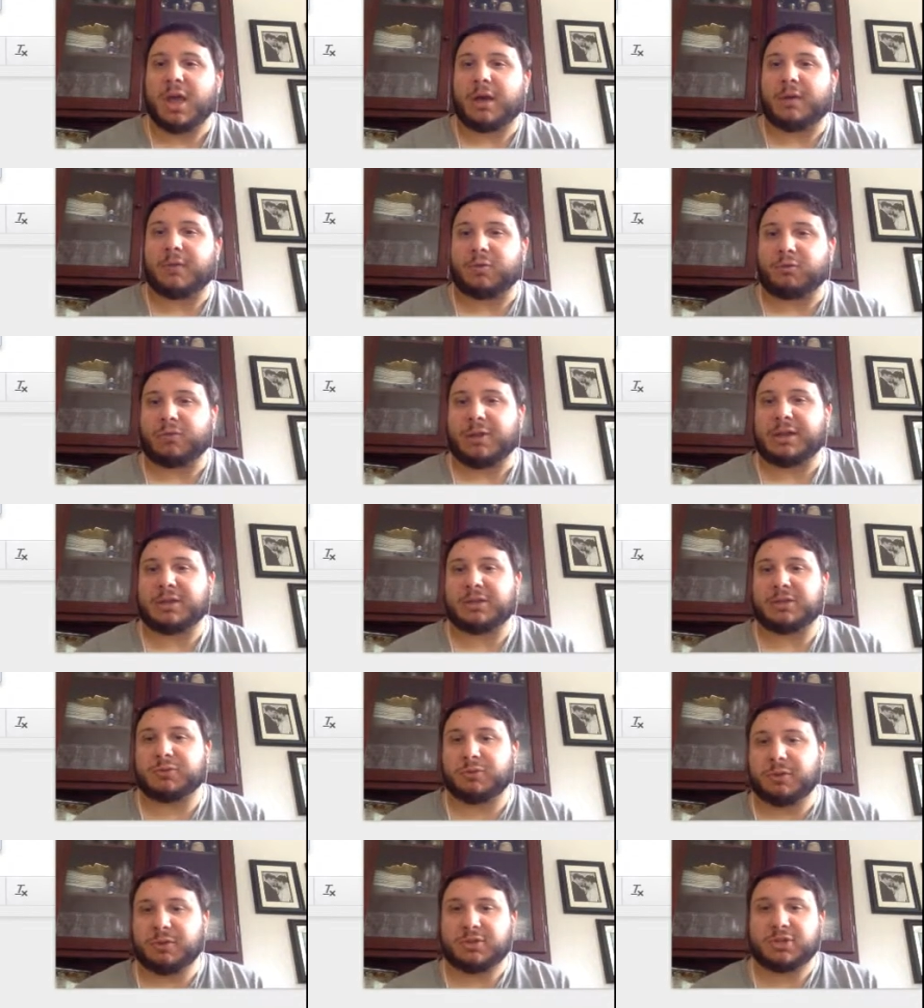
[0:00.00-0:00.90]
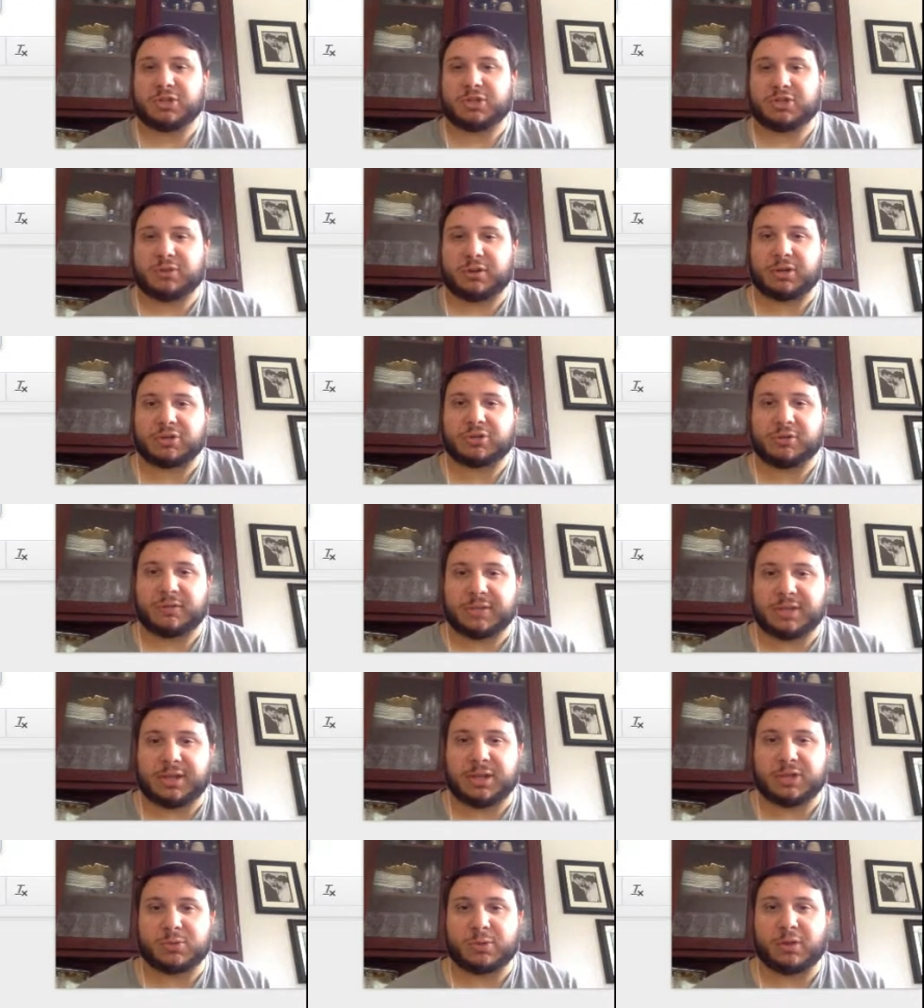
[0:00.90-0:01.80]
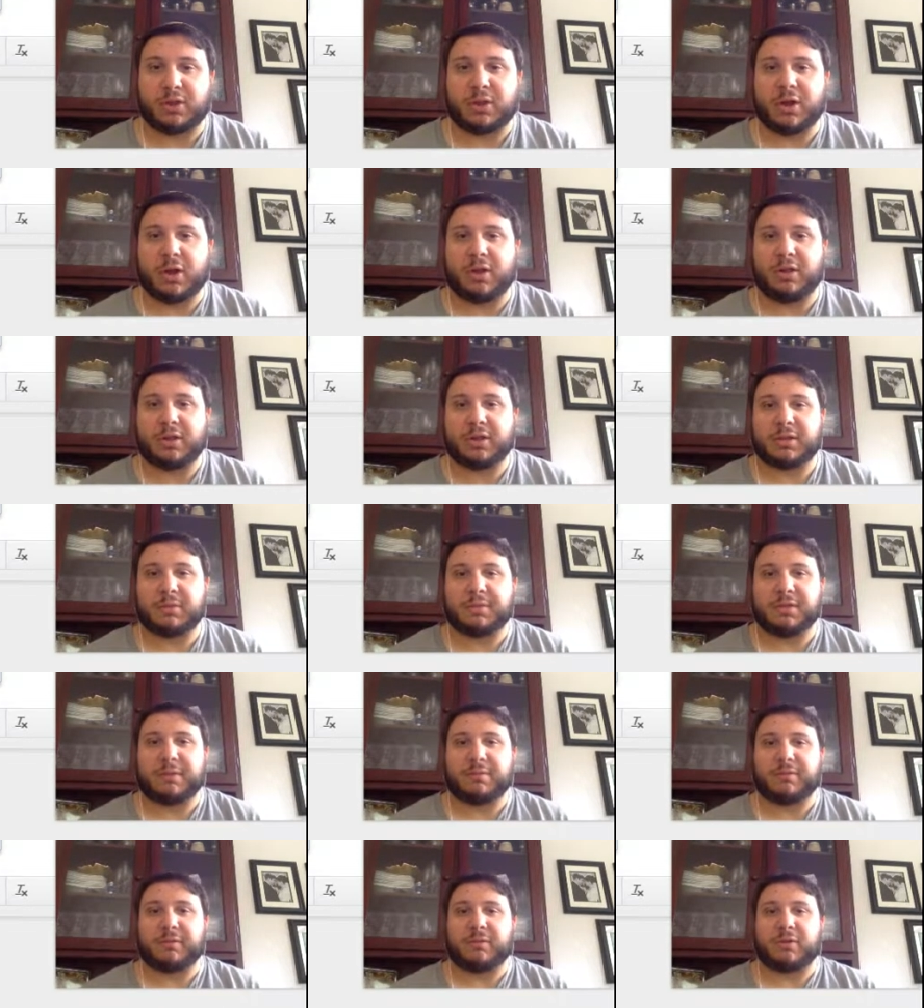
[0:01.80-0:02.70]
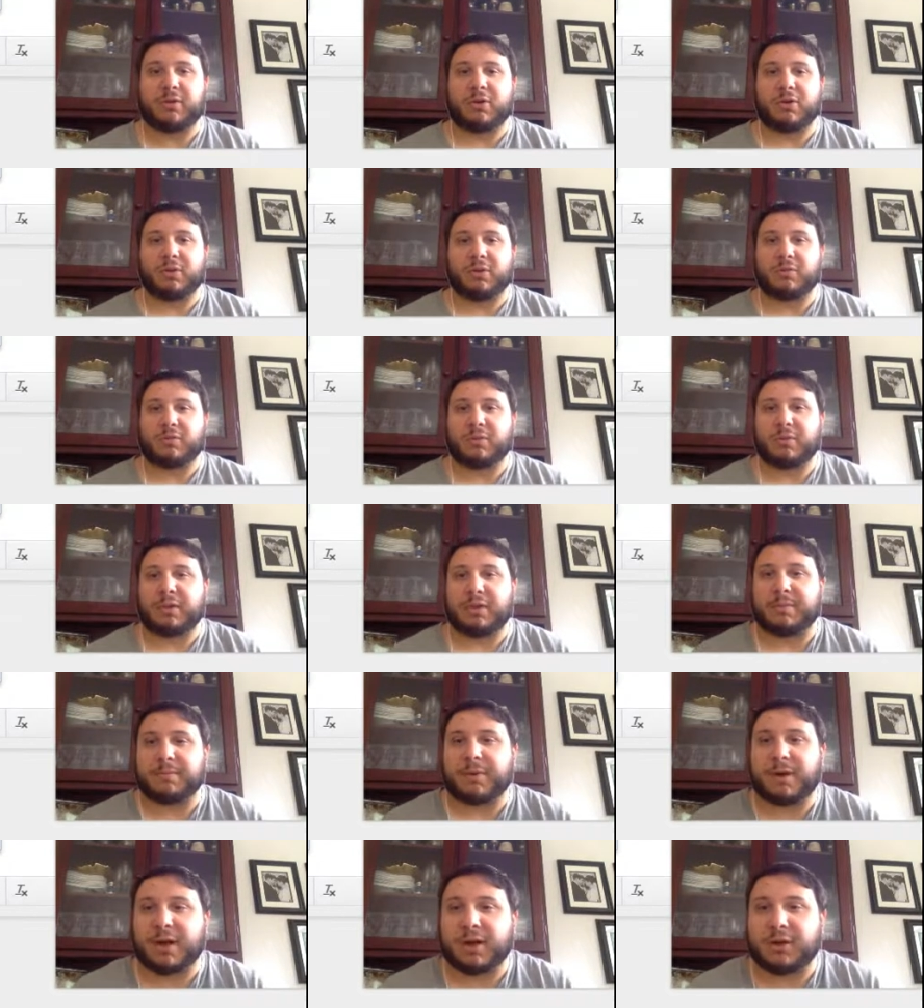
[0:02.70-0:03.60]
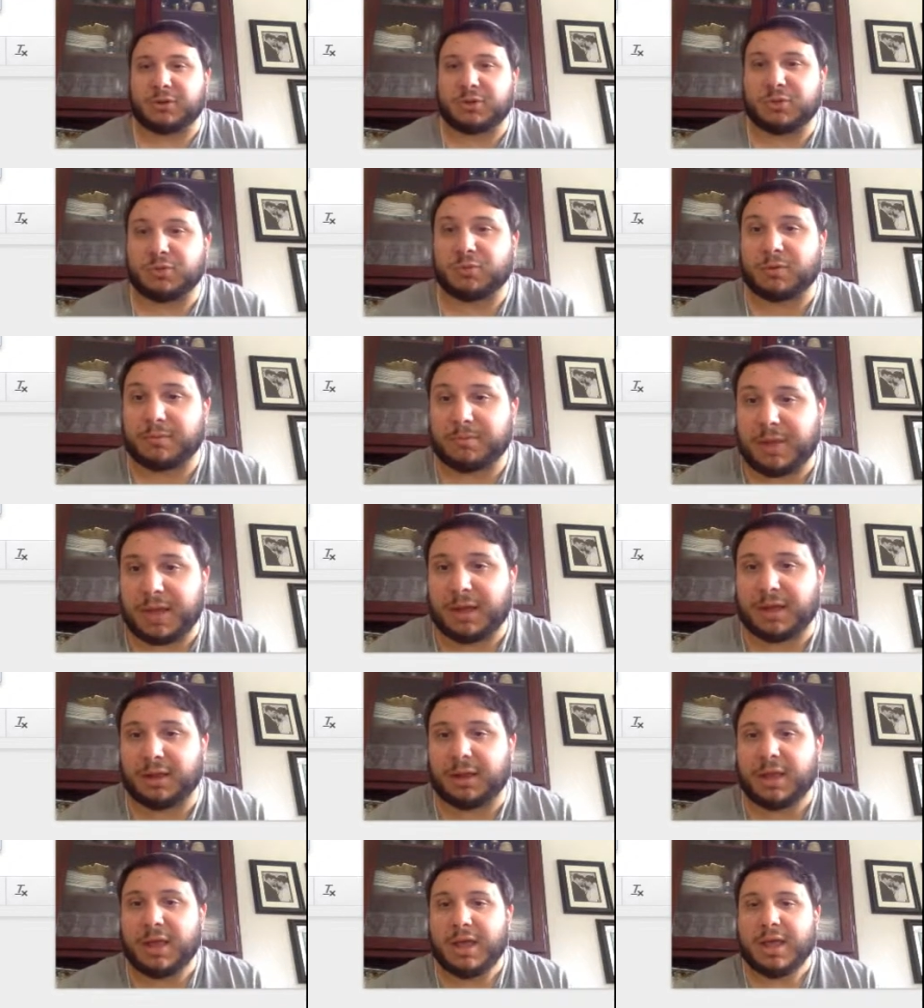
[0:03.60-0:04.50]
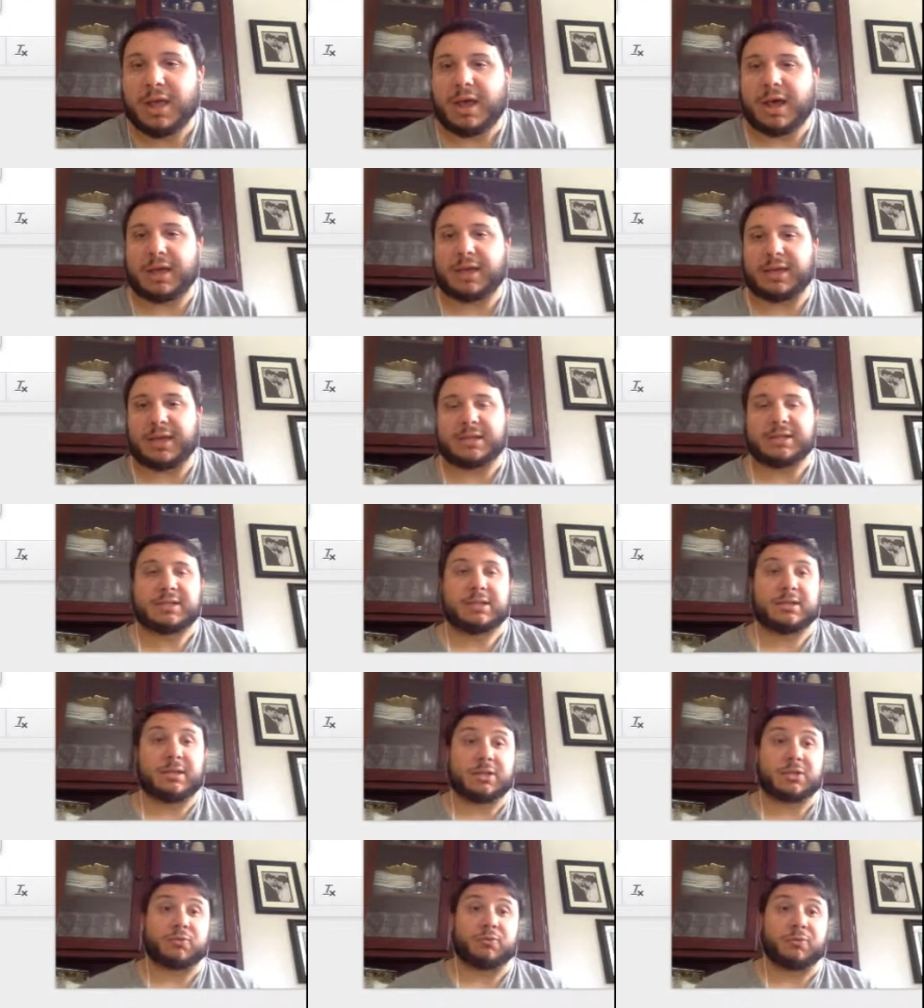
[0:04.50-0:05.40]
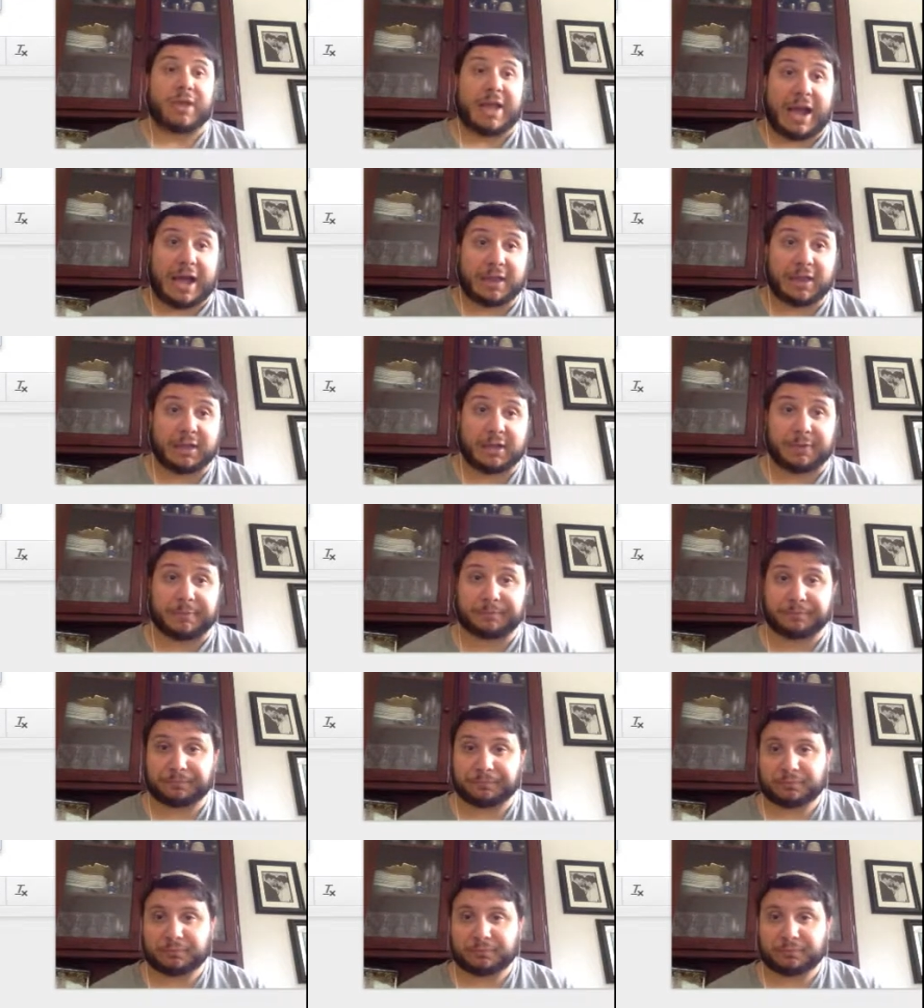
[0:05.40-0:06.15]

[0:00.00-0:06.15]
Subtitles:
of the regnant religious structure of his age while calling the people of the Holy Roman Empire to rebel against this reality.